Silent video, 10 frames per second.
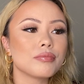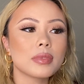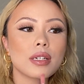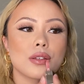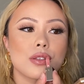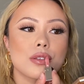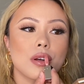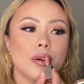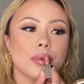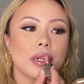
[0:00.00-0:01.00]
That is
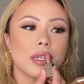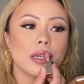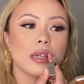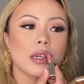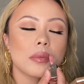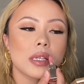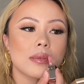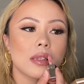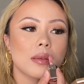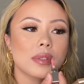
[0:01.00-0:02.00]
so pretty. It makes my lips